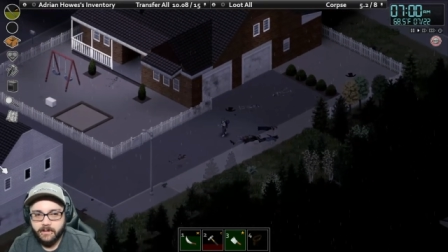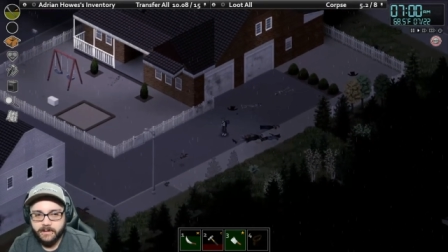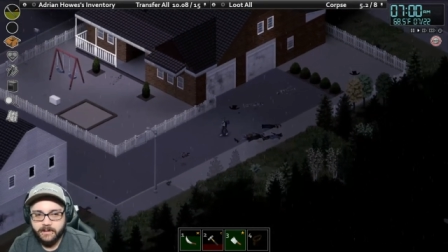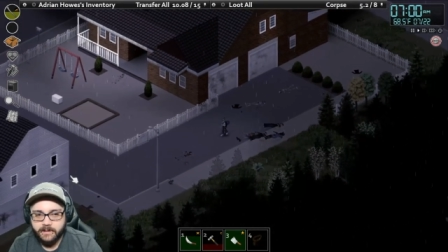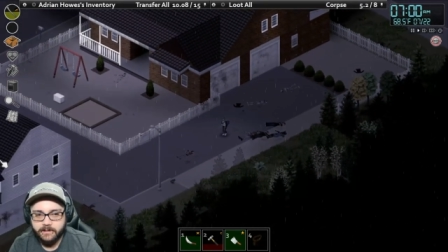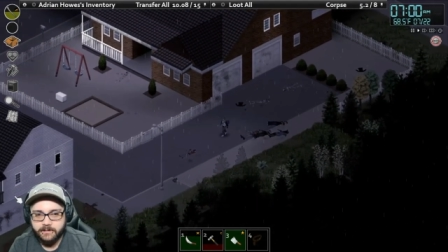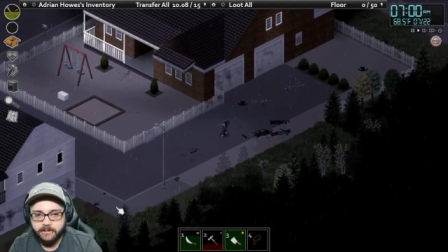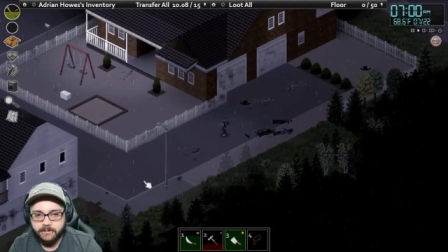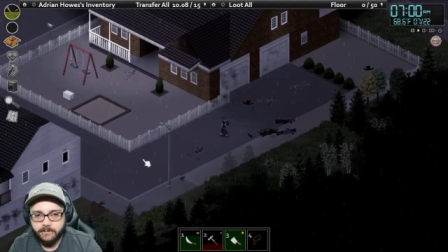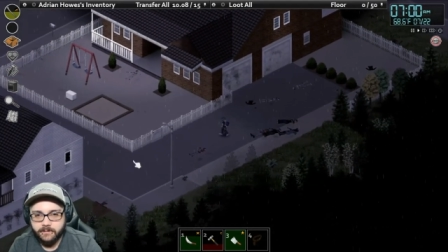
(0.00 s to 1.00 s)
and then
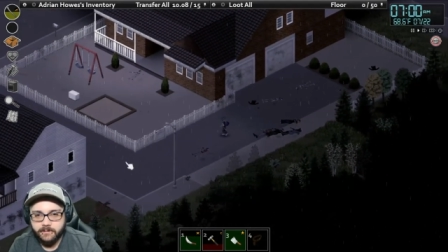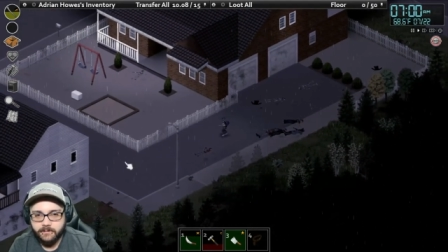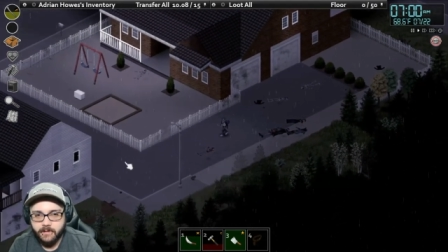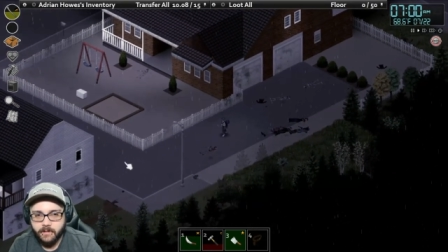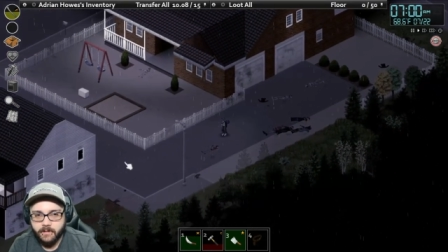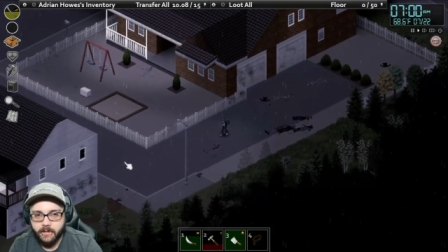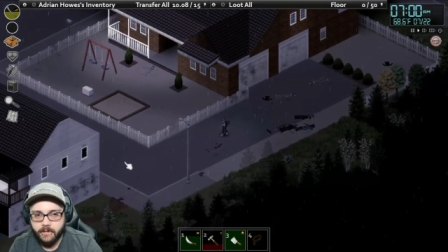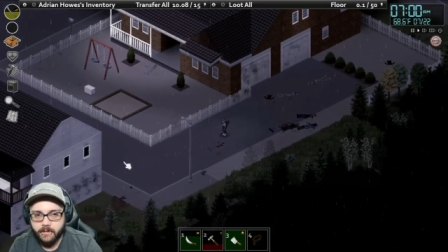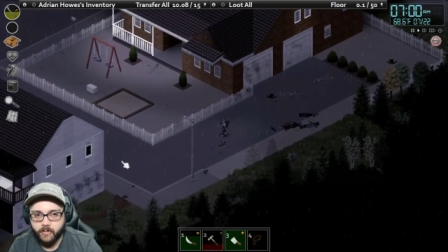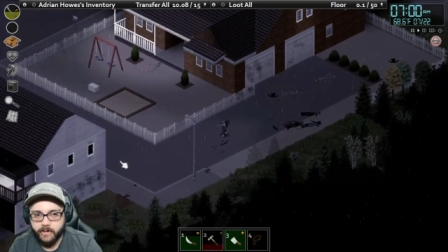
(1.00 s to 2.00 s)

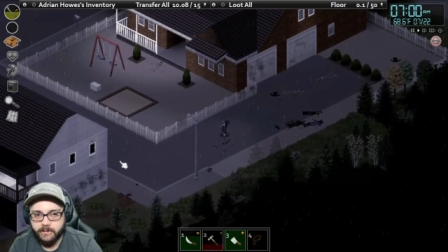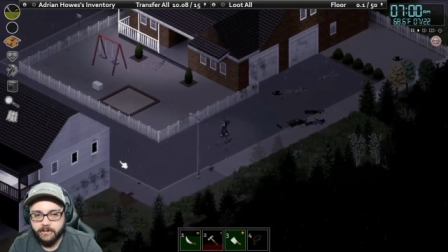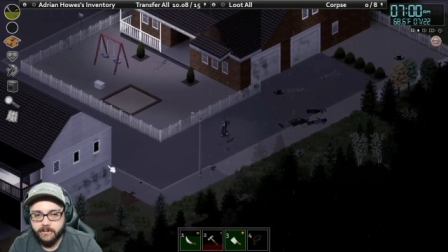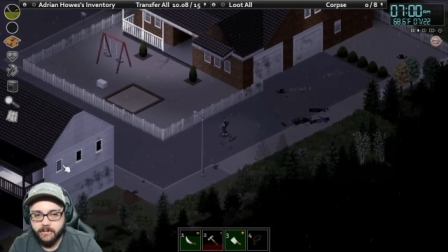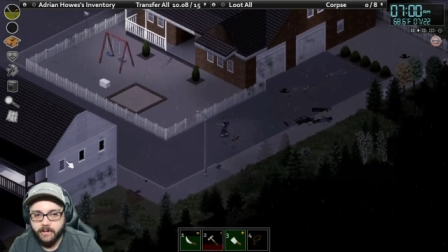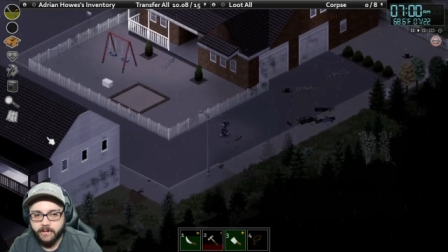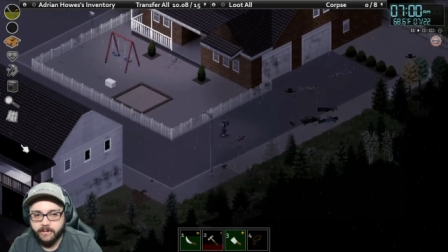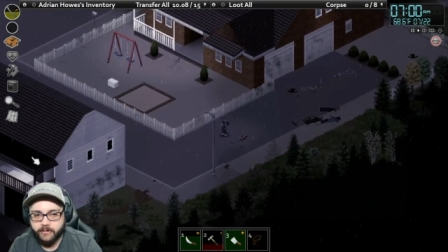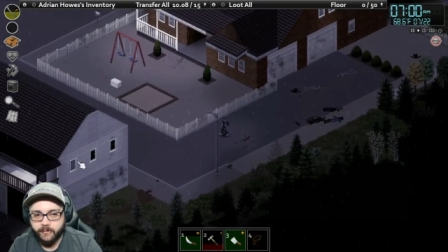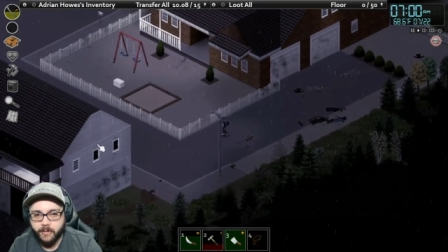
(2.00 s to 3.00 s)
uh, went and
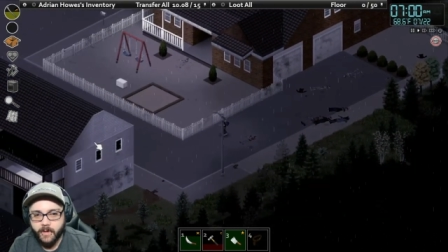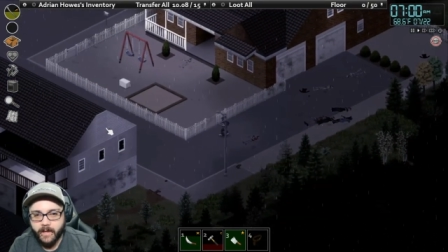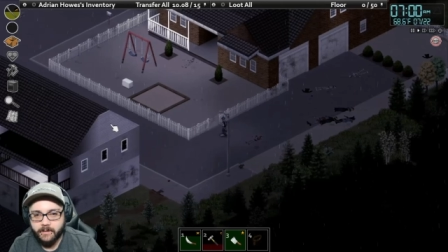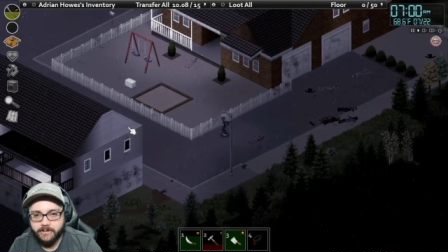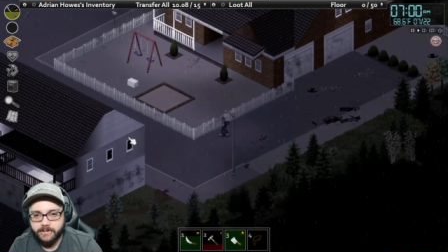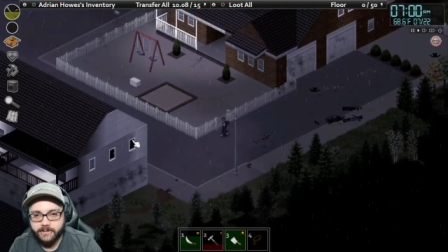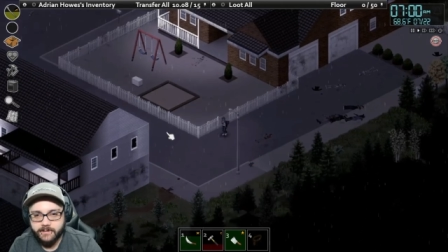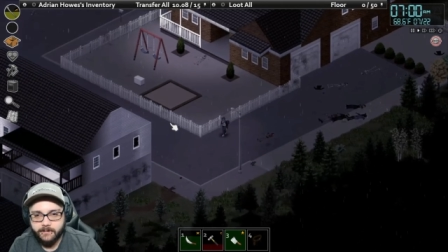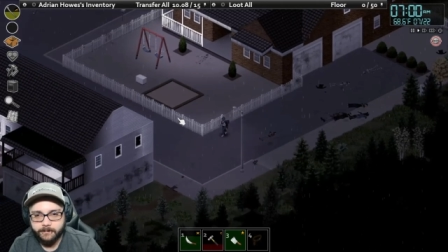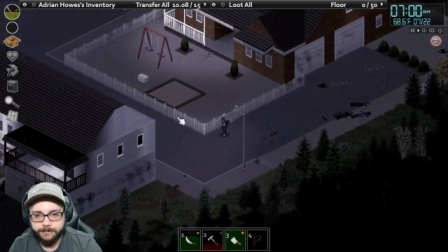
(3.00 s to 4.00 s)
gutted a few houses.